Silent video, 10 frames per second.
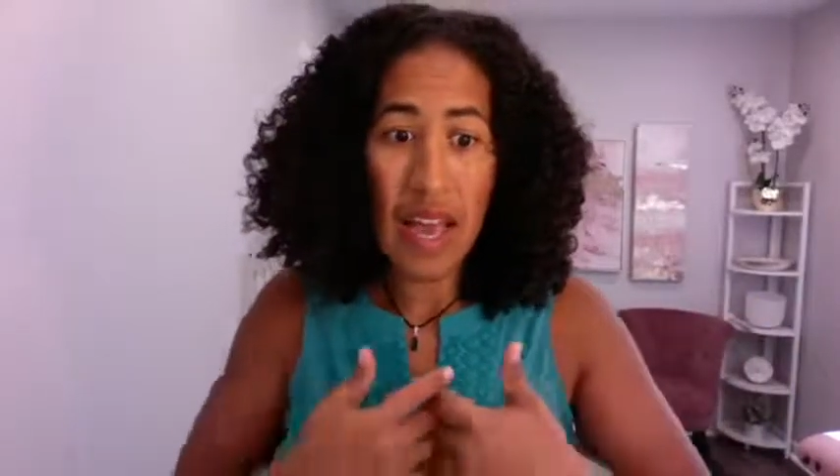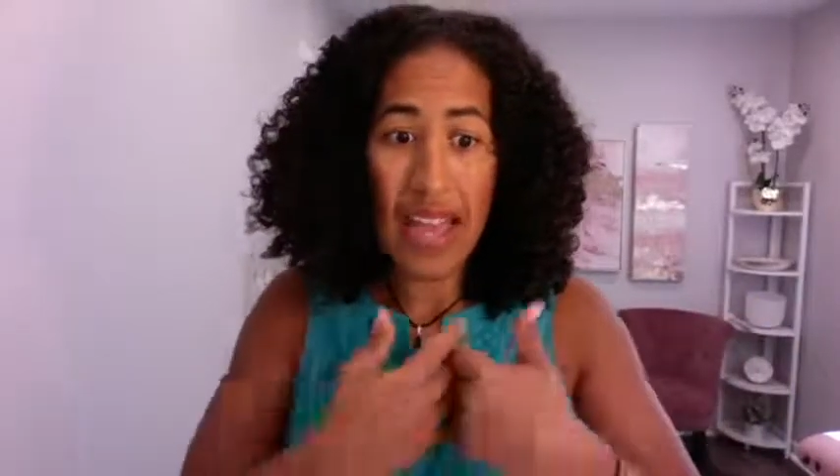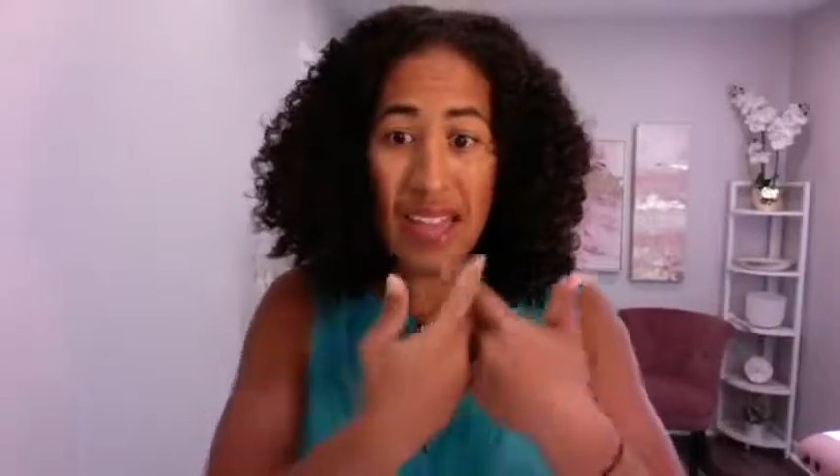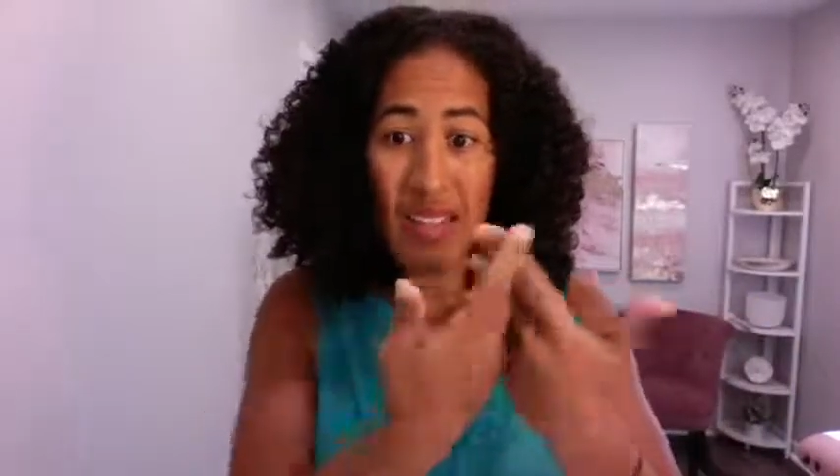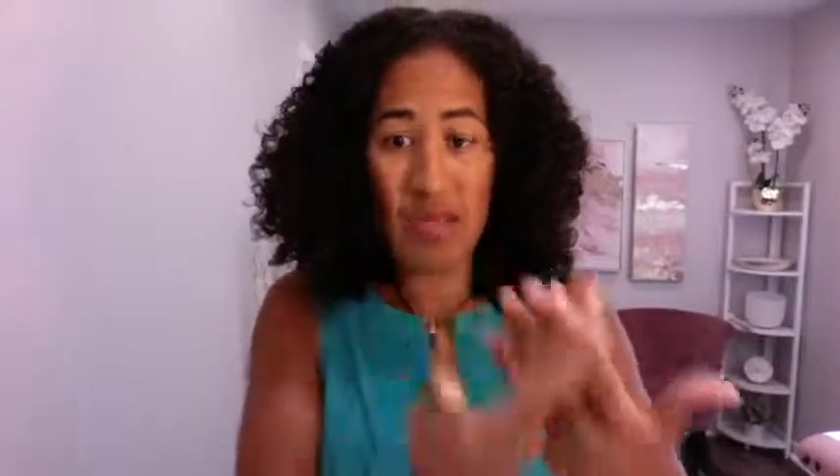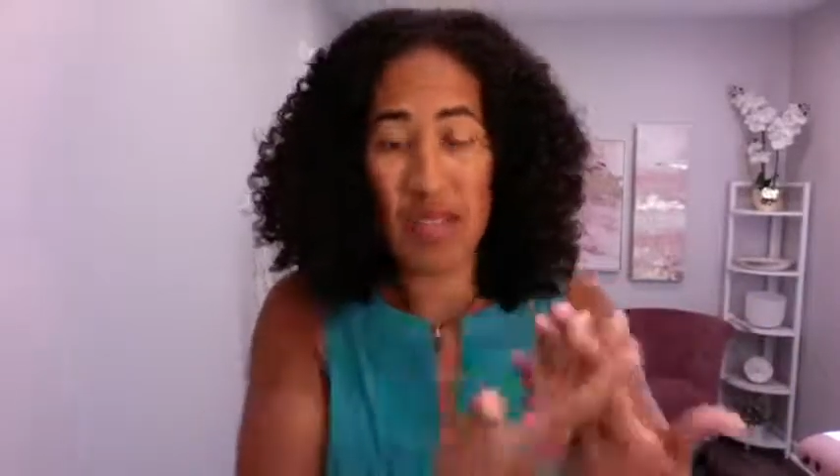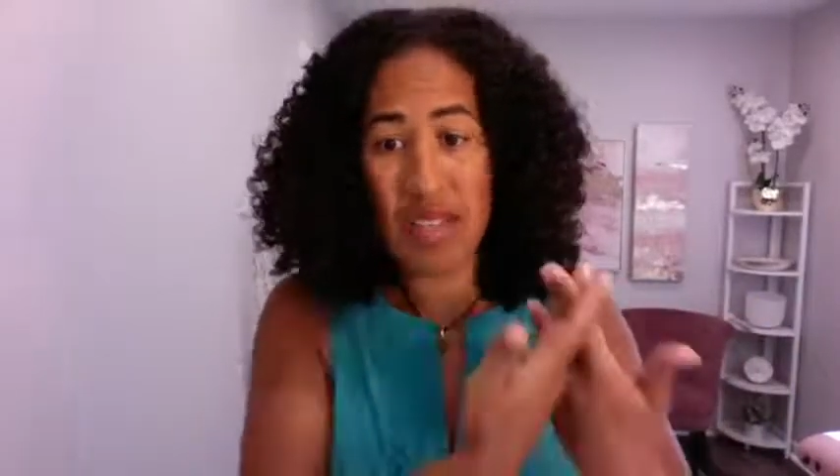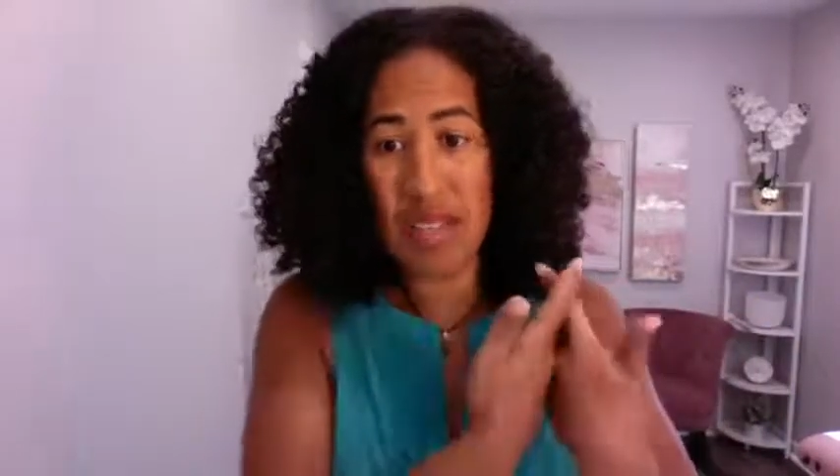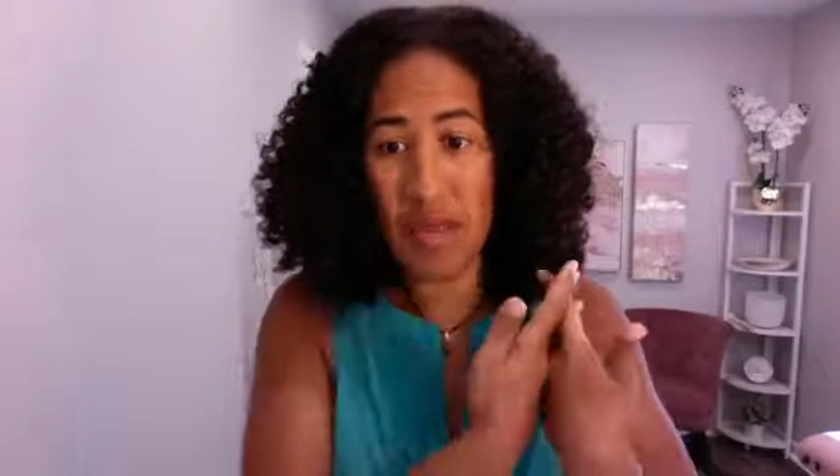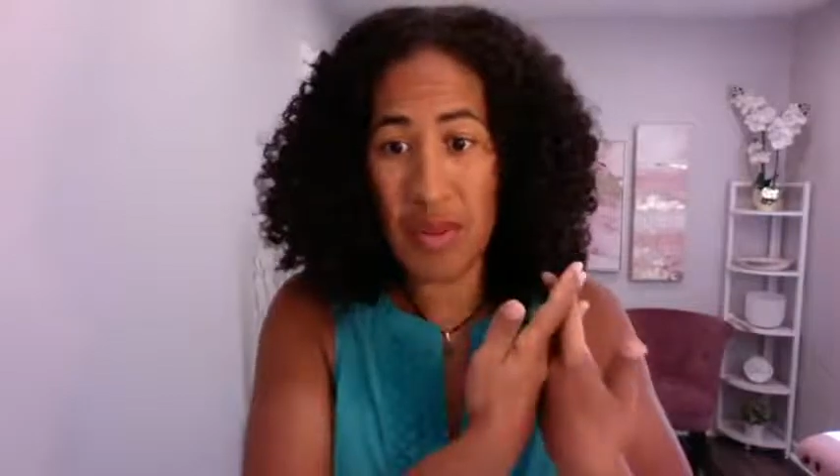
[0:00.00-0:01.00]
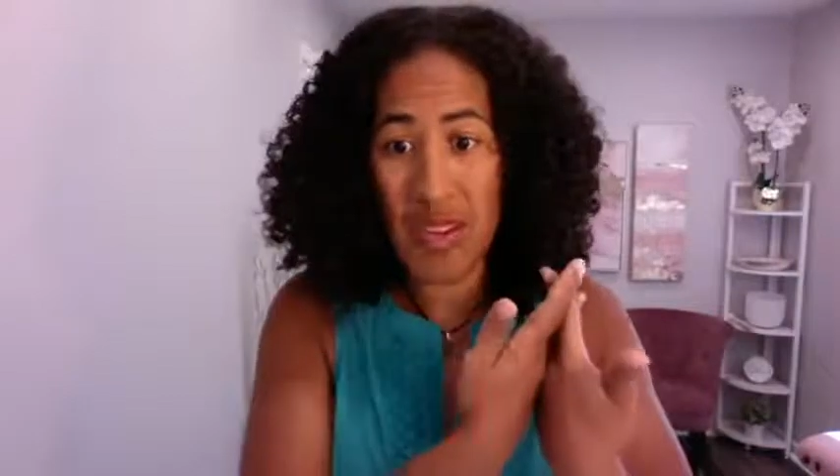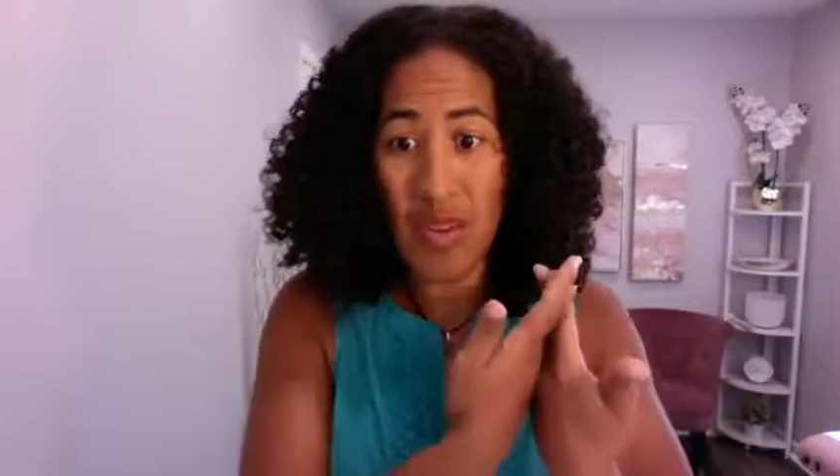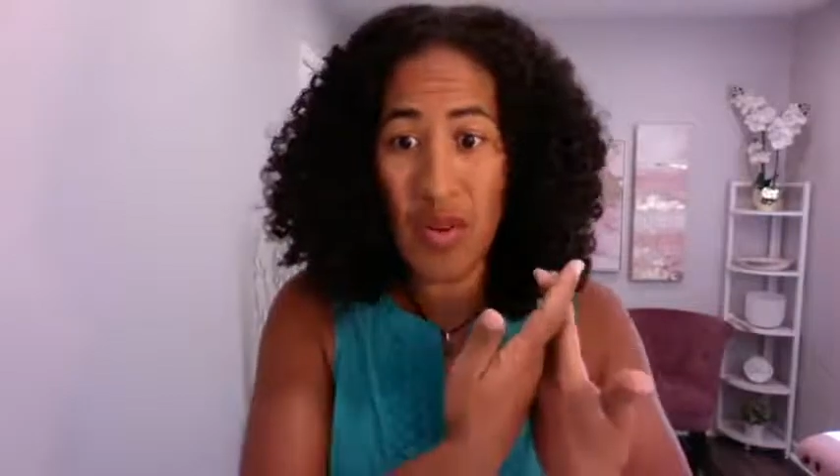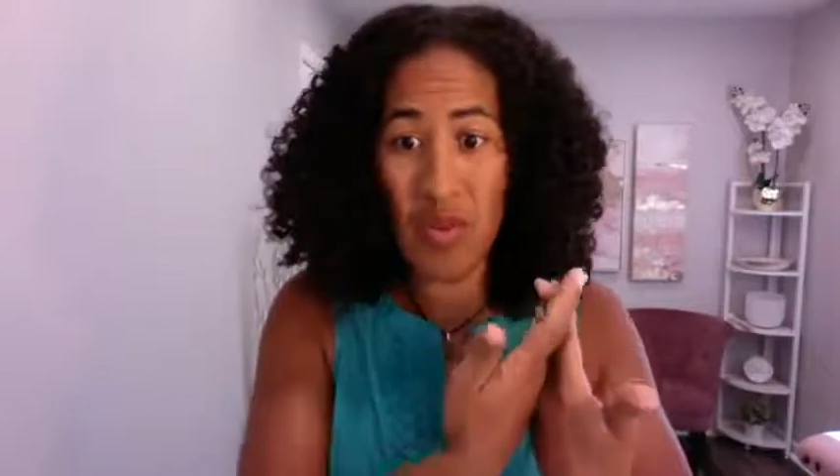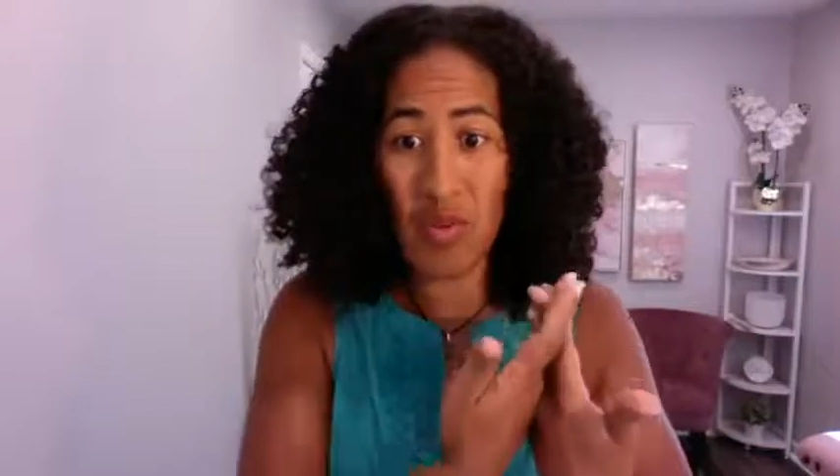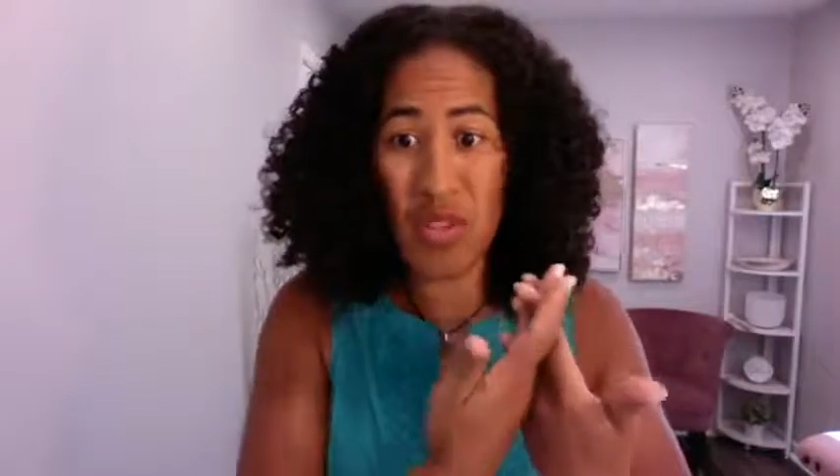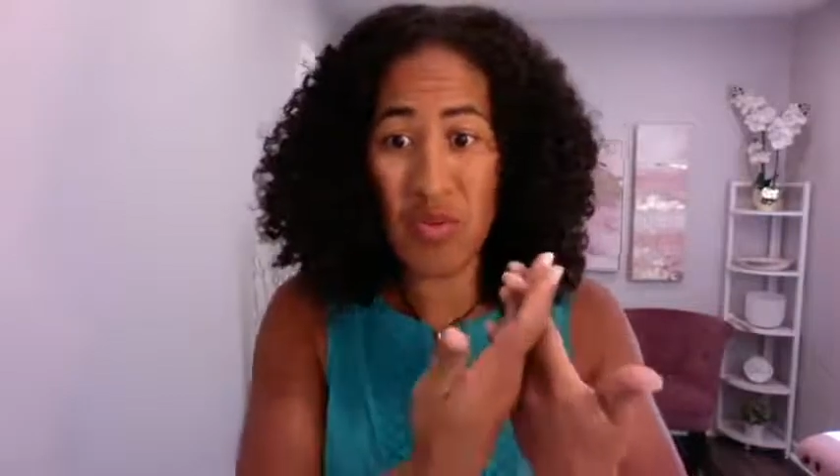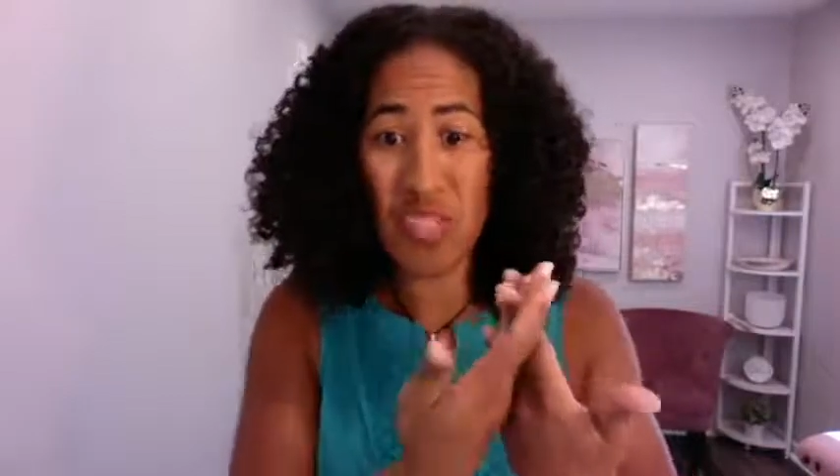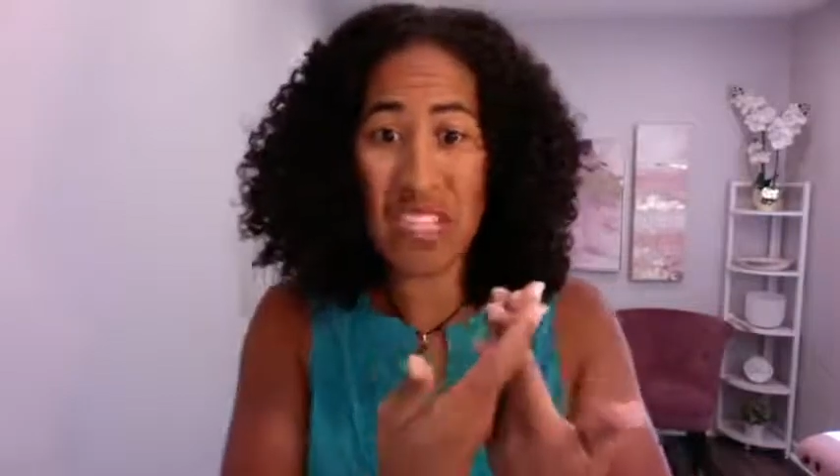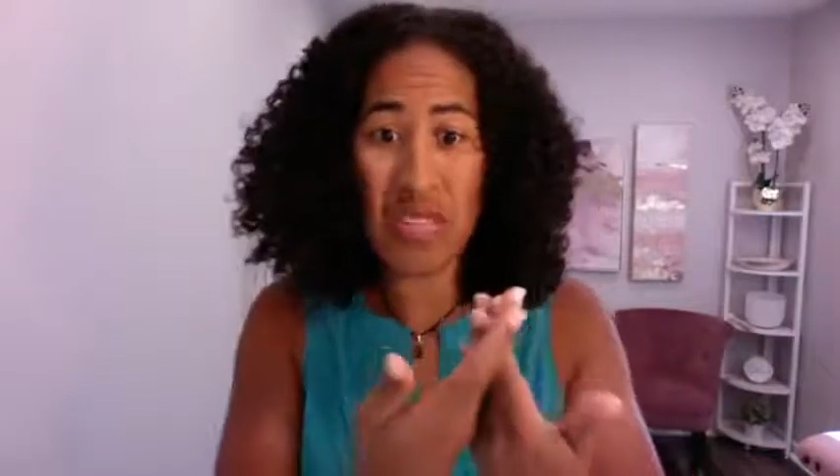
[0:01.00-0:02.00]
I can do things on my own, when
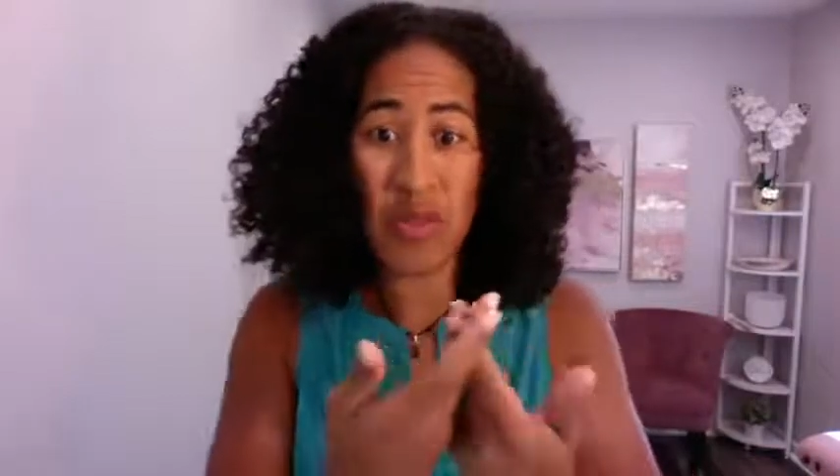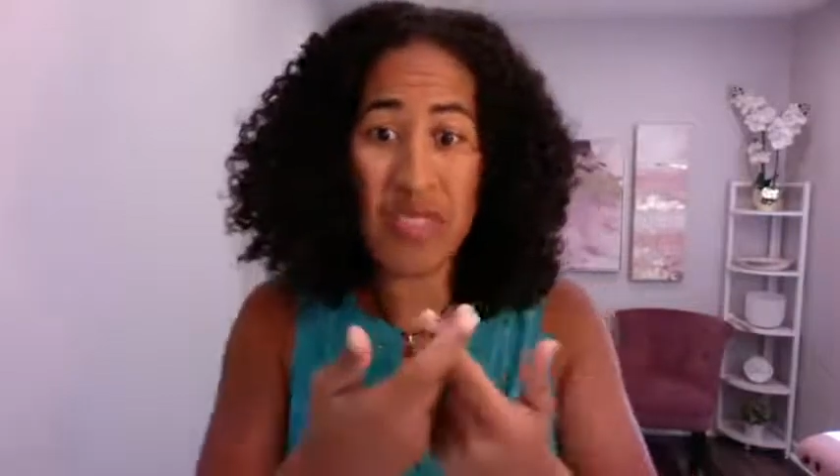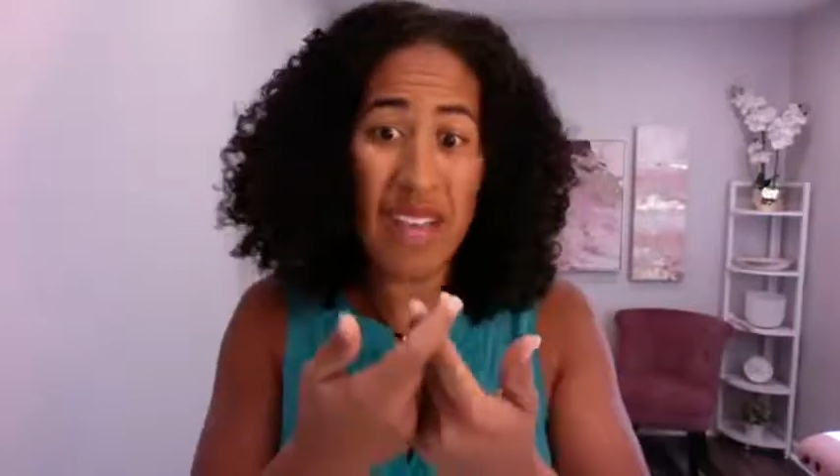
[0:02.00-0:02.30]
really it was,